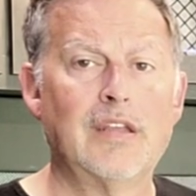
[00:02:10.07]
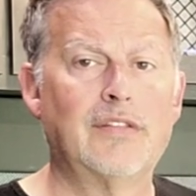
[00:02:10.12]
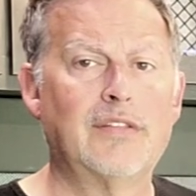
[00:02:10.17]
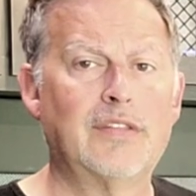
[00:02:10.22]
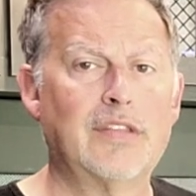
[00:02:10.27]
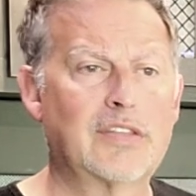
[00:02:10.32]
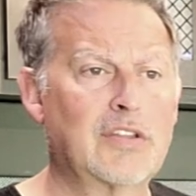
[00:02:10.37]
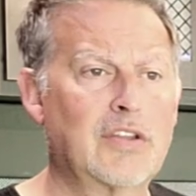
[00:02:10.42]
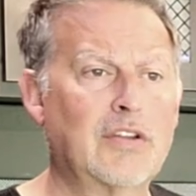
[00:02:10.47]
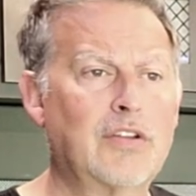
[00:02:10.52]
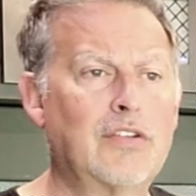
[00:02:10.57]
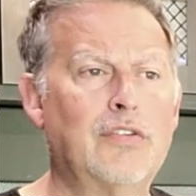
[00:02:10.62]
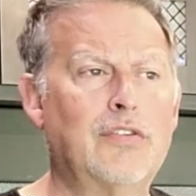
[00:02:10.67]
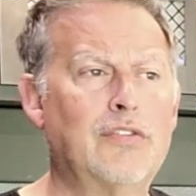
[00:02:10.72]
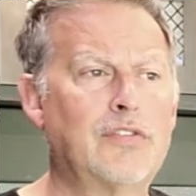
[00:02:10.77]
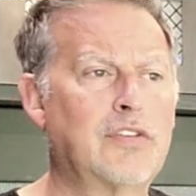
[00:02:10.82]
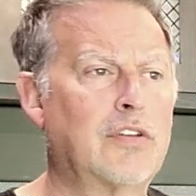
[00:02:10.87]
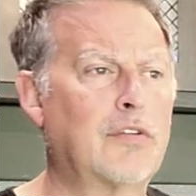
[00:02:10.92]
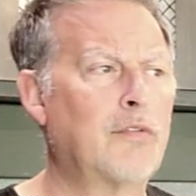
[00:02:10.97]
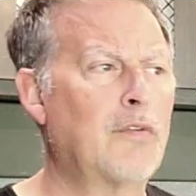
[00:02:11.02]
This
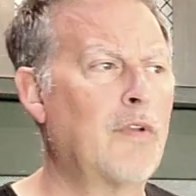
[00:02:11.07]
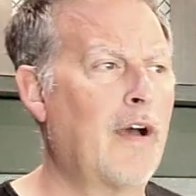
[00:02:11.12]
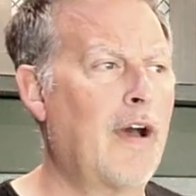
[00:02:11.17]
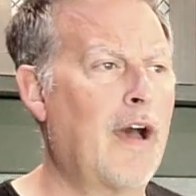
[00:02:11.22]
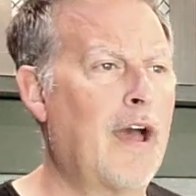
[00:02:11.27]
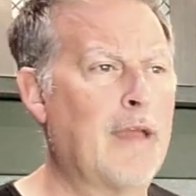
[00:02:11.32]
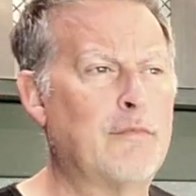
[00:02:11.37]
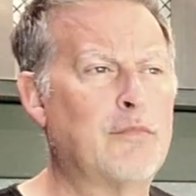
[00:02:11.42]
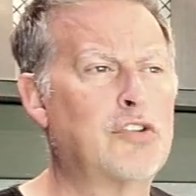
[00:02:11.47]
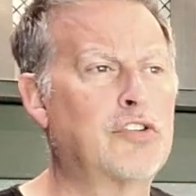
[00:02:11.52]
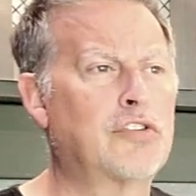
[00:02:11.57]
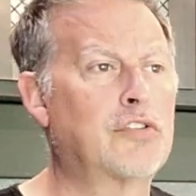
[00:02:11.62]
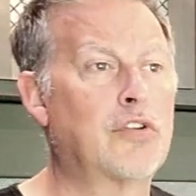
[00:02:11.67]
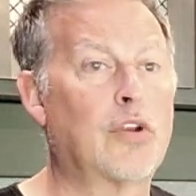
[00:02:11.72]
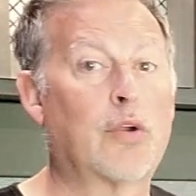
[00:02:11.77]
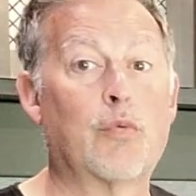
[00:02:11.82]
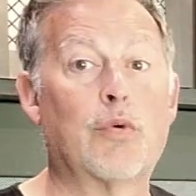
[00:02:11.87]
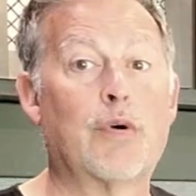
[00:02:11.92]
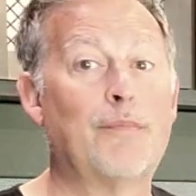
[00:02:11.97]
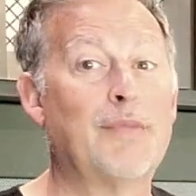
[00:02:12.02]
conclusion, I'm
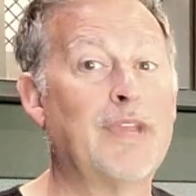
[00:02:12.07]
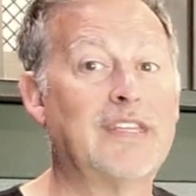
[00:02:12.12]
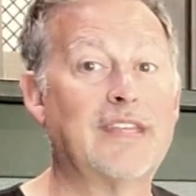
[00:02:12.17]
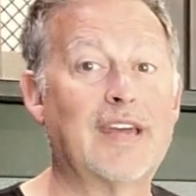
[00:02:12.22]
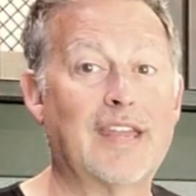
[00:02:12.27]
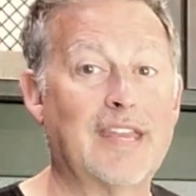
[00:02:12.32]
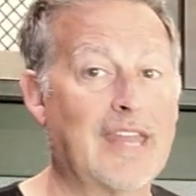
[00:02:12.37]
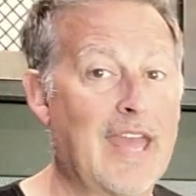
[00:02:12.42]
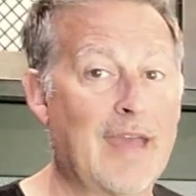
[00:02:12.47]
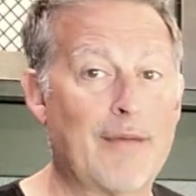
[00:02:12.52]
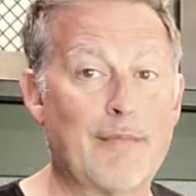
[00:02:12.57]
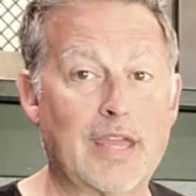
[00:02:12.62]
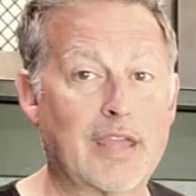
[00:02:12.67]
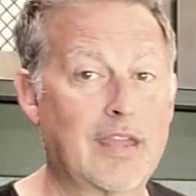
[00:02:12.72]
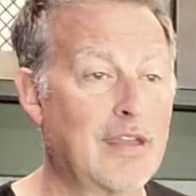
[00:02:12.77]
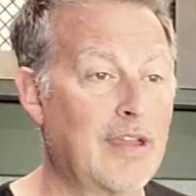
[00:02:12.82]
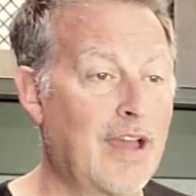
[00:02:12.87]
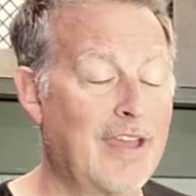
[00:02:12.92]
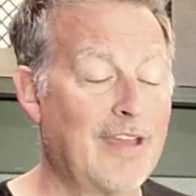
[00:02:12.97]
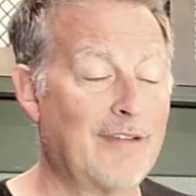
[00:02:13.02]
sure, will be
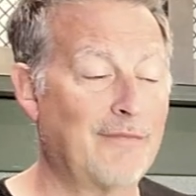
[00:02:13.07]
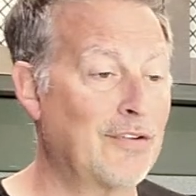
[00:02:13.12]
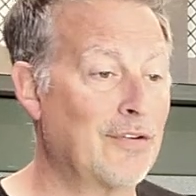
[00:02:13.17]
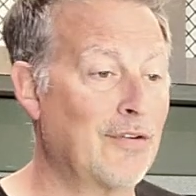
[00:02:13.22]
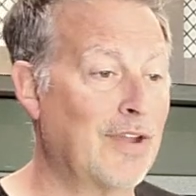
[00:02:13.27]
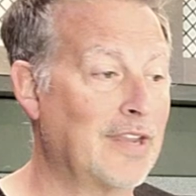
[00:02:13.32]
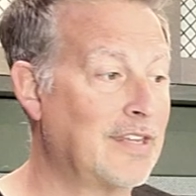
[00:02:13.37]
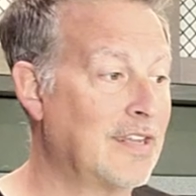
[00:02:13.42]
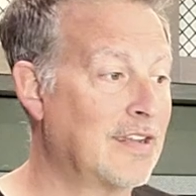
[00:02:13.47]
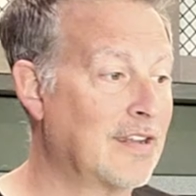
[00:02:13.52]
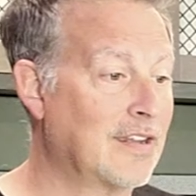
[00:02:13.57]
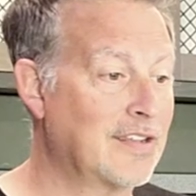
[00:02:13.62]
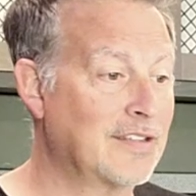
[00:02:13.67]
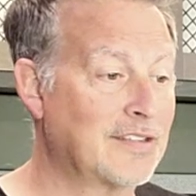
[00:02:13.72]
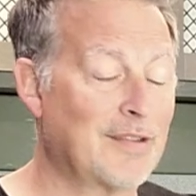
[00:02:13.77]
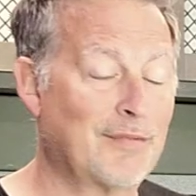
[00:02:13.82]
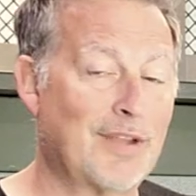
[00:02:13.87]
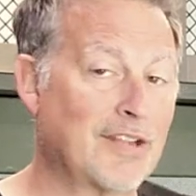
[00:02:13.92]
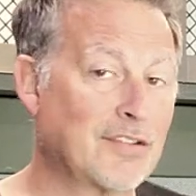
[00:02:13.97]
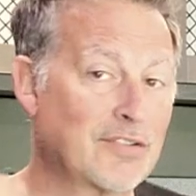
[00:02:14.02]
dynamic. I have no idea because
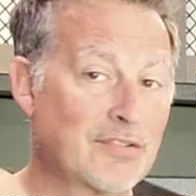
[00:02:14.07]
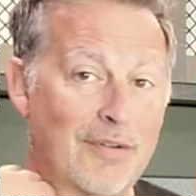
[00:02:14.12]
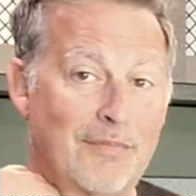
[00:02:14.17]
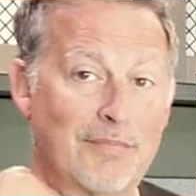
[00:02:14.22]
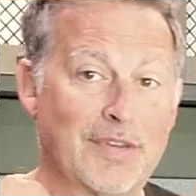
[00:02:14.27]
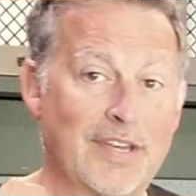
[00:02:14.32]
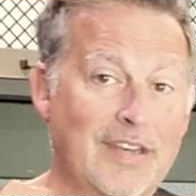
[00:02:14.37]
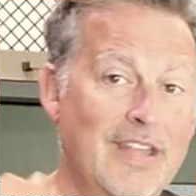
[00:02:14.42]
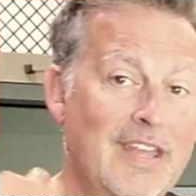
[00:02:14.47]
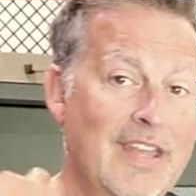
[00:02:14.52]
I'm not scripted.